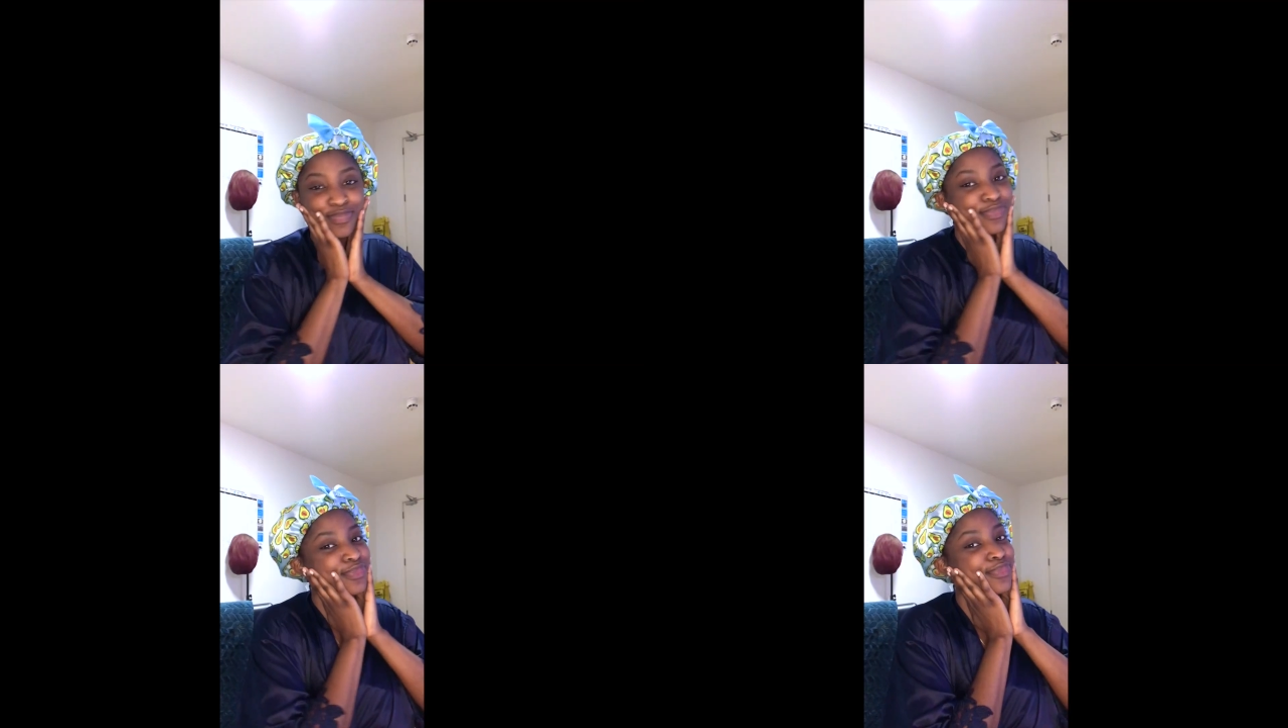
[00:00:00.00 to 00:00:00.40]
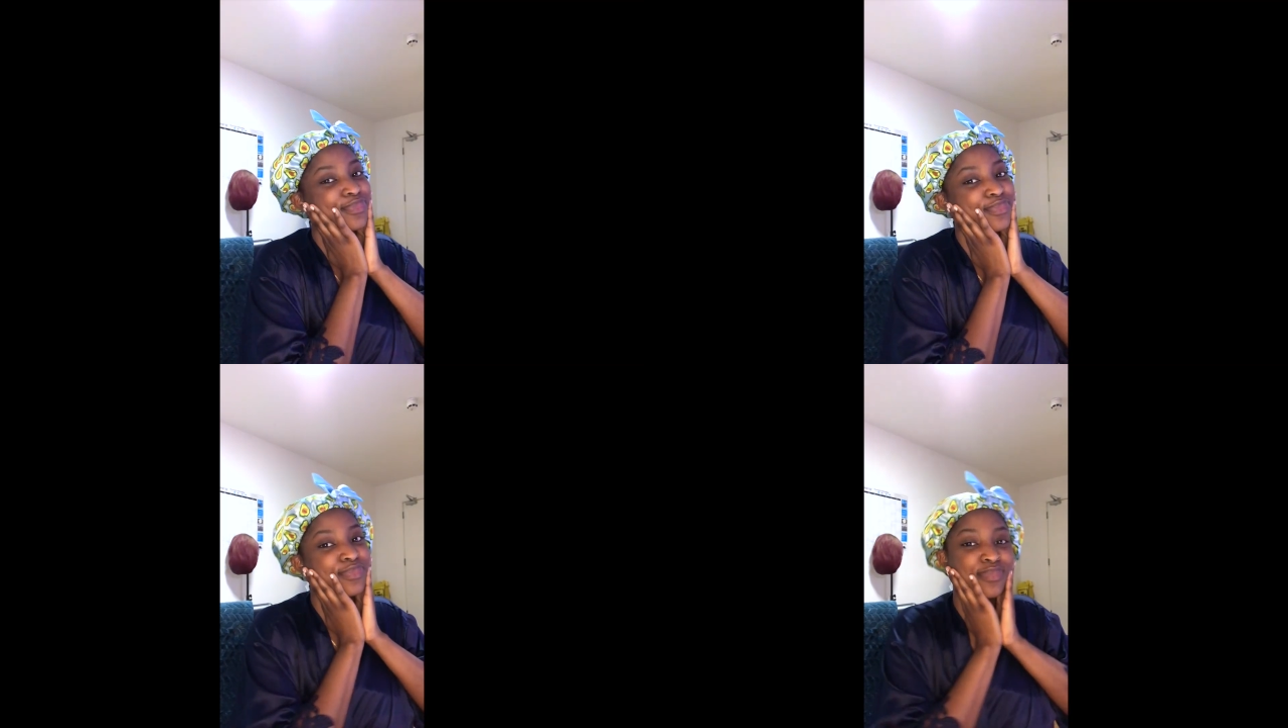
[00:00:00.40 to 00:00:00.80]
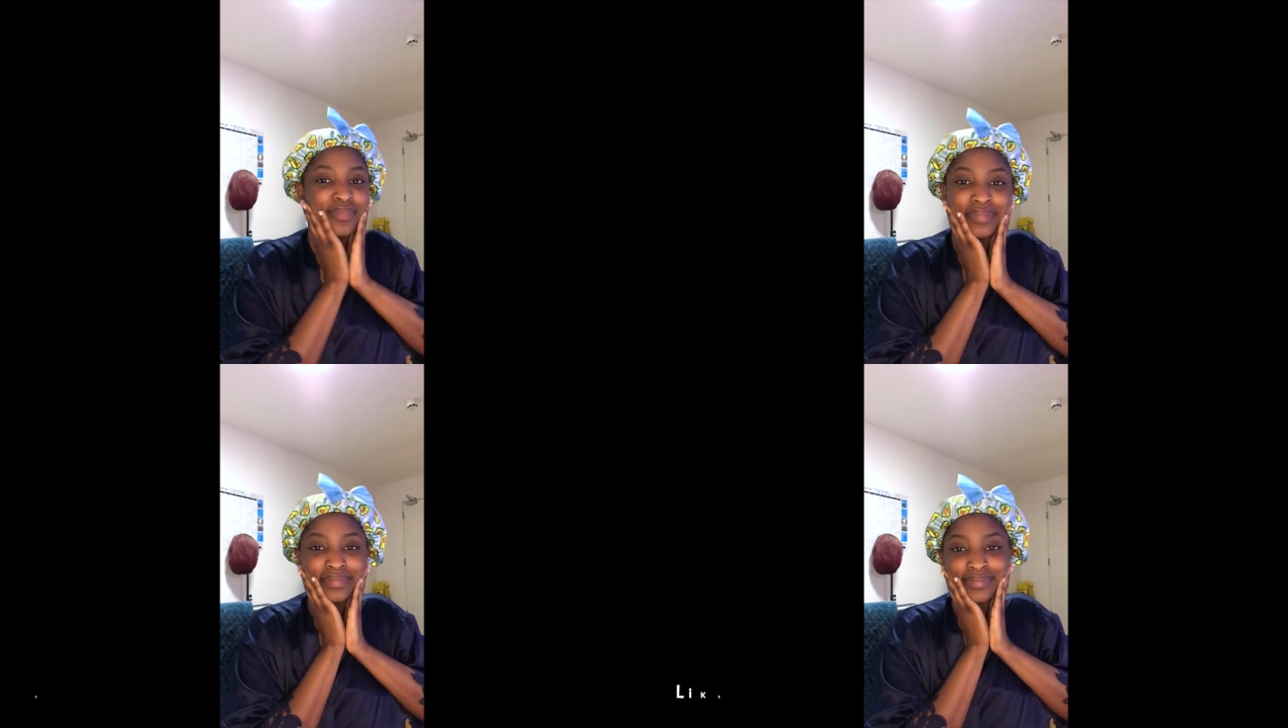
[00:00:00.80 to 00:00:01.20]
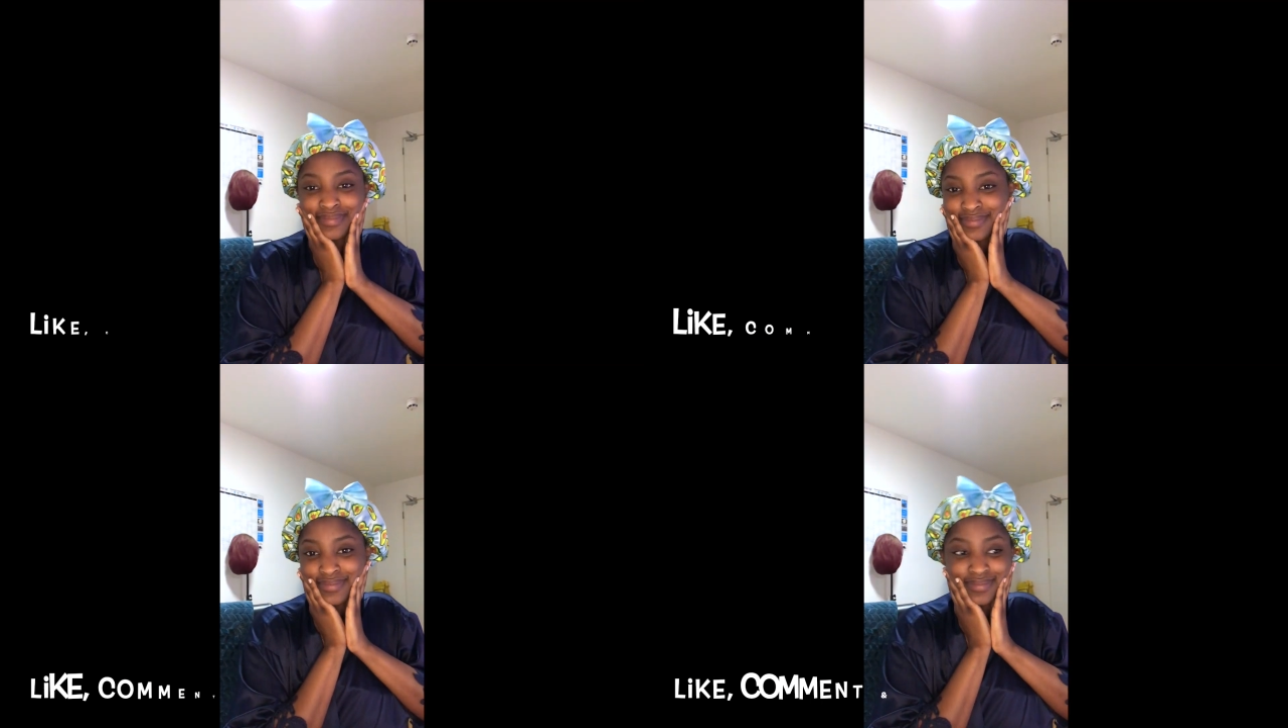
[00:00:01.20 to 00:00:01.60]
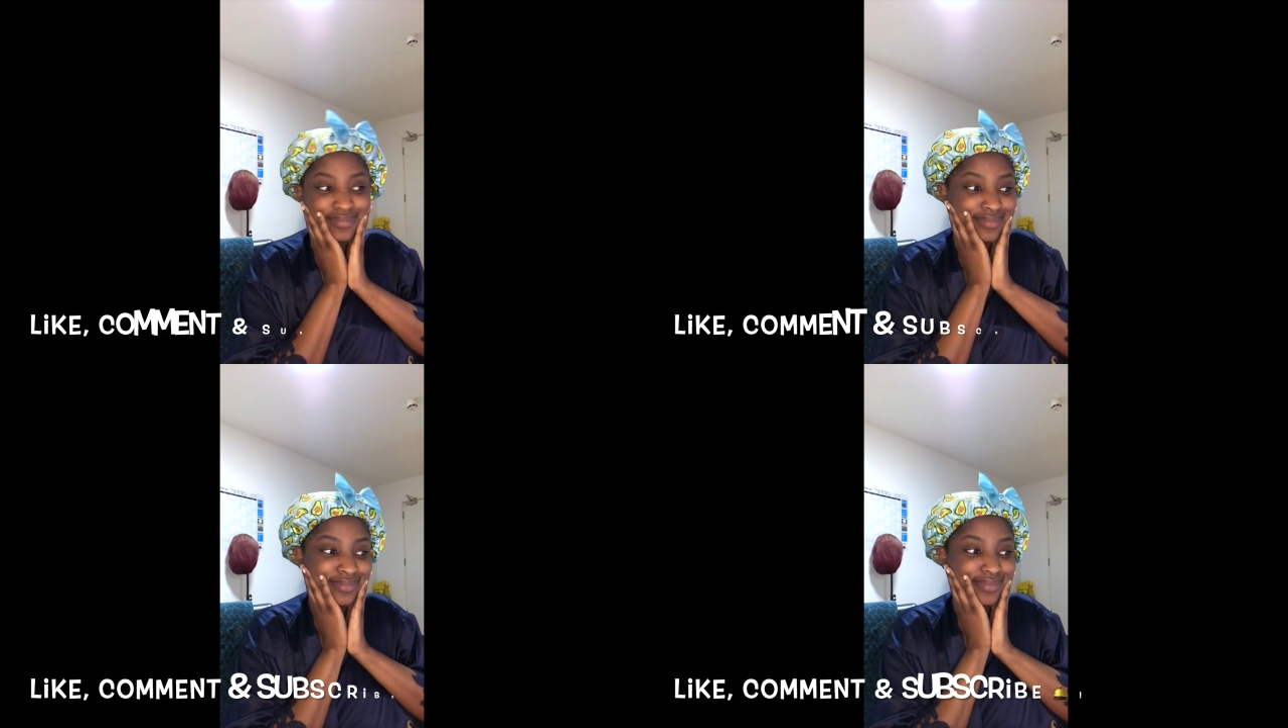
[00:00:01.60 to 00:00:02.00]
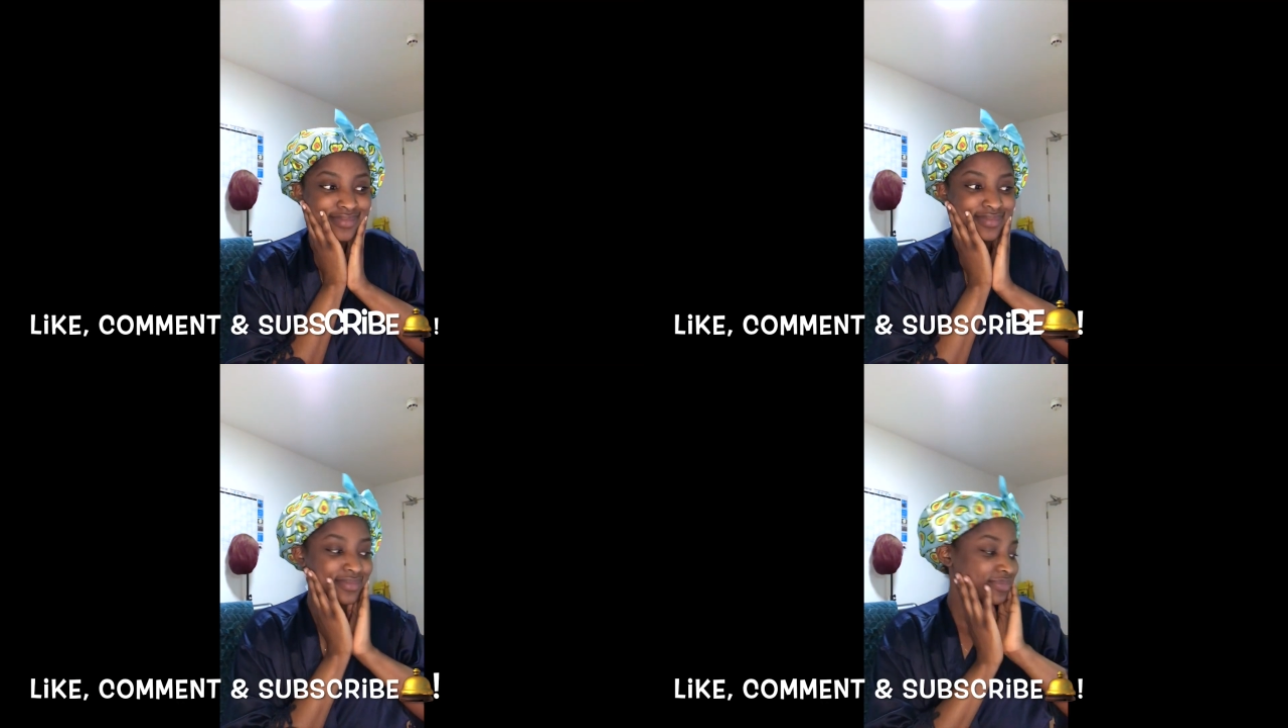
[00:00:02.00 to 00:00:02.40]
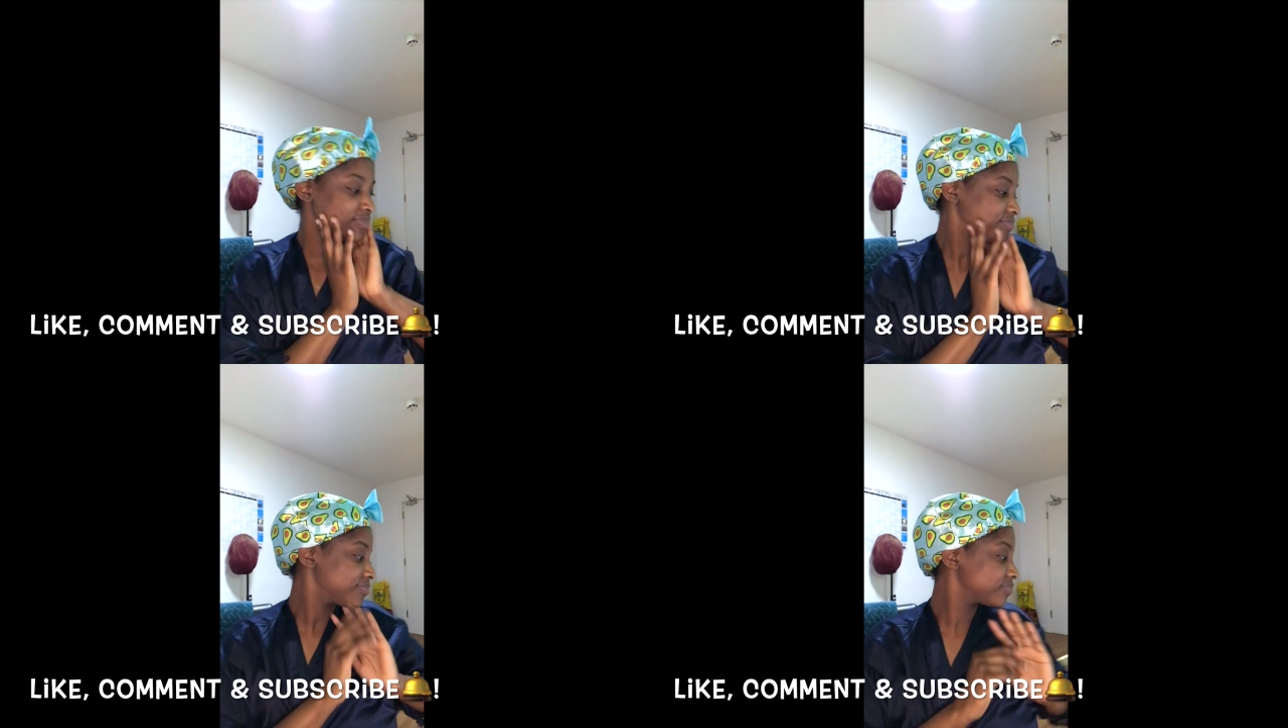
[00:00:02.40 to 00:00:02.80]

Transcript: missed me, but today,